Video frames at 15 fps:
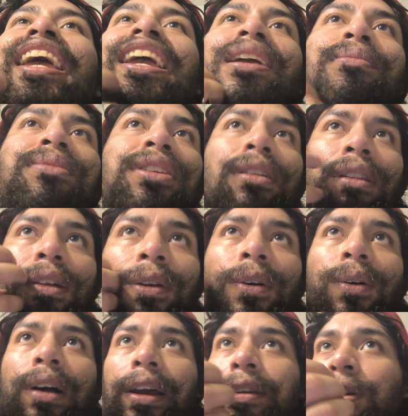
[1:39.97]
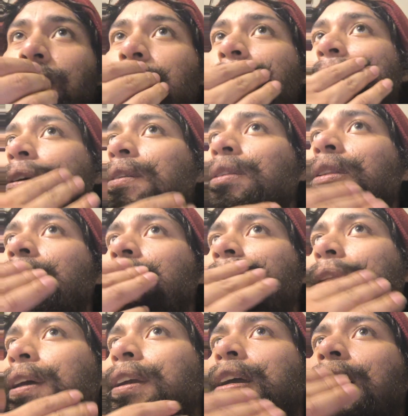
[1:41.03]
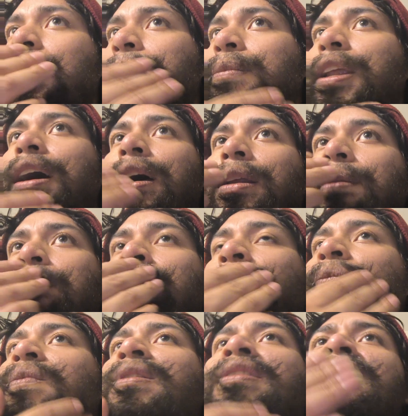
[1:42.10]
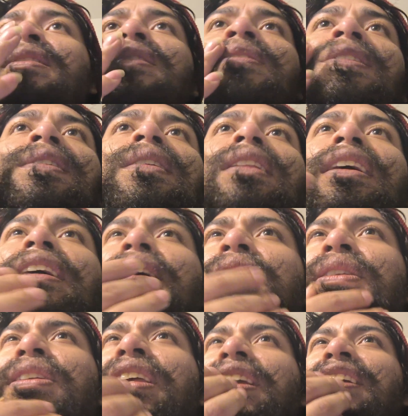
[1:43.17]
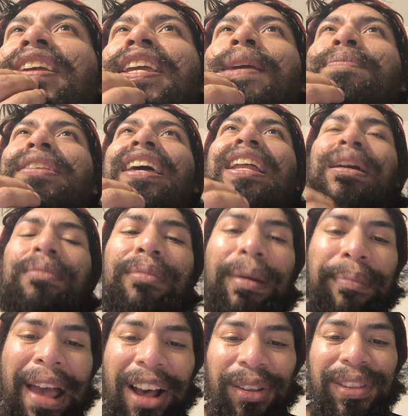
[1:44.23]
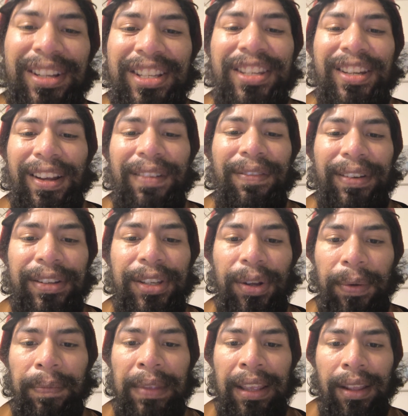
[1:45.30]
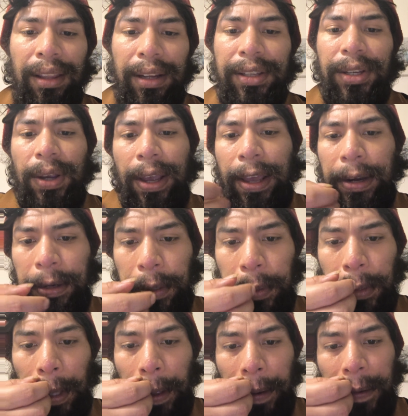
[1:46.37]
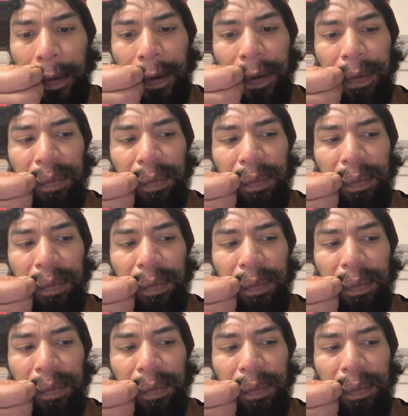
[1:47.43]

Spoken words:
tamed a little. I don't want to look like I'm not like it keeps getting in my mouth and stuff. And so let's go ahead and do that. So